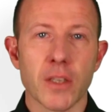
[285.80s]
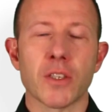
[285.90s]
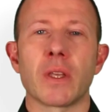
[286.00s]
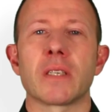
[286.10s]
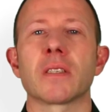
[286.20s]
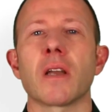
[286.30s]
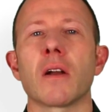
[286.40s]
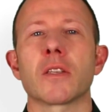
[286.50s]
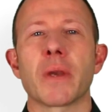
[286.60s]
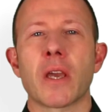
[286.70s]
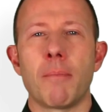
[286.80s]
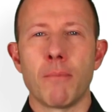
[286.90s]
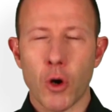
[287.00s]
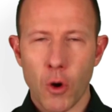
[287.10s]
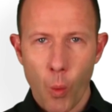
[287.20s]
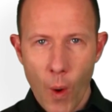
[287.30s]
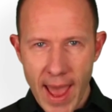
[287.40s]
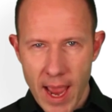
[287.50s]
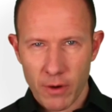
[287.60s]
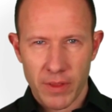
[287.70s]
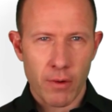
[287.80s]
so they start to become more aware of